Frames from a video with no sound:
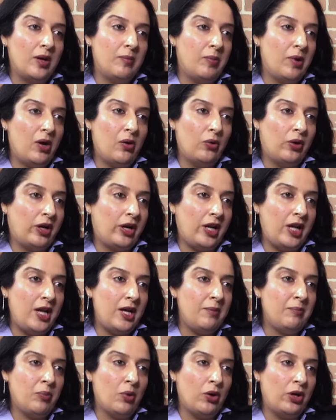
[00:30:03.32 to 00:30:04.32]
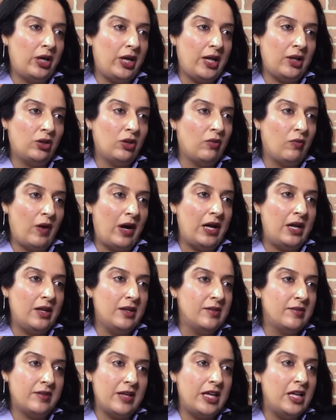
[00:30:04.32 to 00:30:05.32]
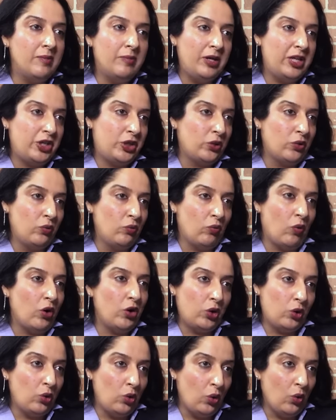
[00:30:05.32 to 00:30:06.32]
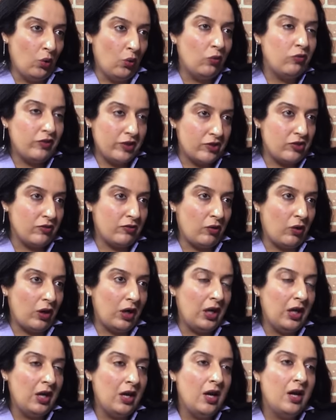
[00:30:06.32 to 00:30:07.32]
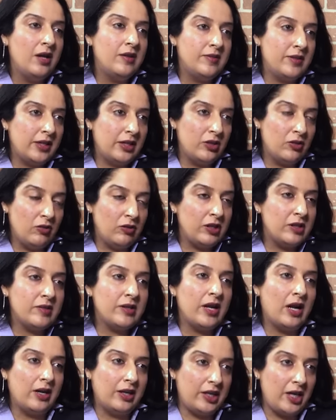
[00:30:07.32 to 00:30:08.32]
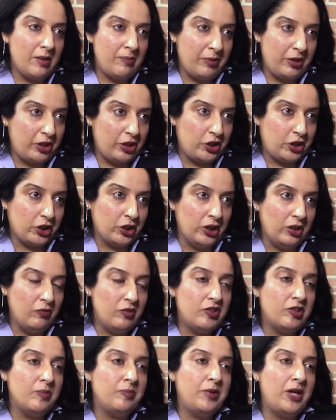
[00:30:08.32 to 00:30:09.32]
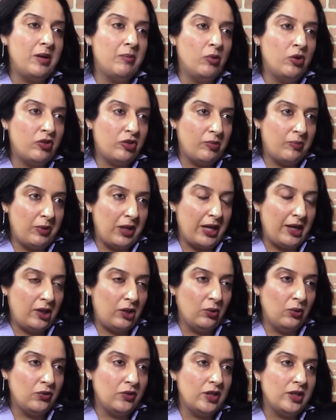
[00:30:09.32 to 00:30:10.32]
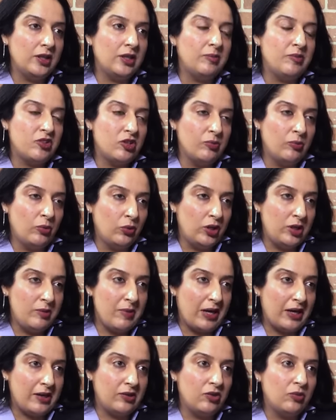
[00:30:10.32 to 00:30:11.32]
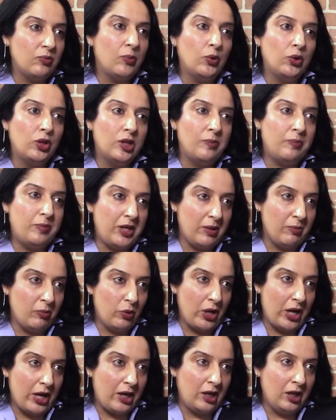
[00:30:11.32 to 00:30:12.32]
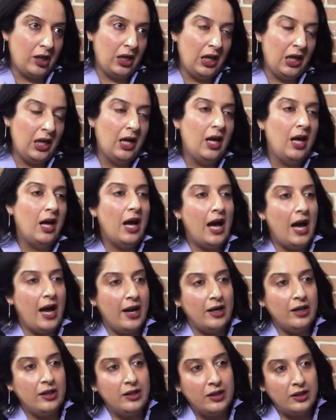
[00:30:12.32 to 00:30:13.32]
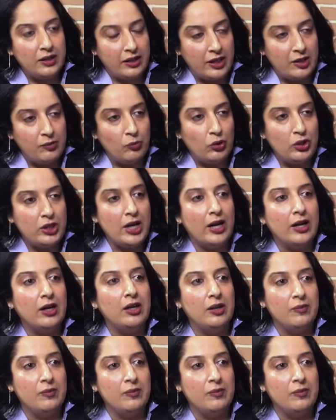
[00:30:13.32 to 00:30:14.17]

about rape or death or violence anybody should want to know. First of all. Second of all, there's an RTI petition which the PMO has replied to, saying that Mr. Modi manages both the PMO handle and the Narendra Modi handle